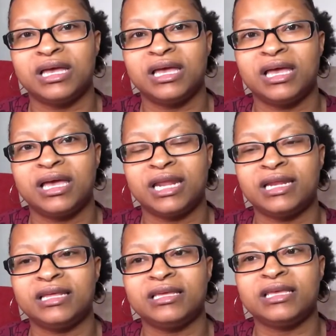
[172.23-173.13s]
And I
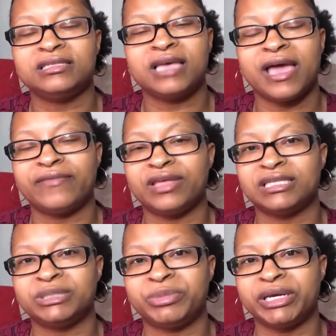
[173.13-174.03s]
didn't get to have that
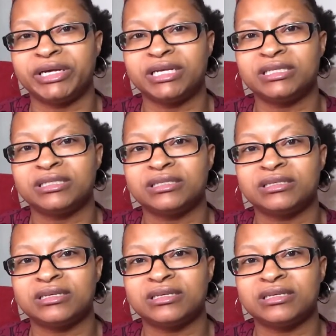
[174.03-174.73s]
experience.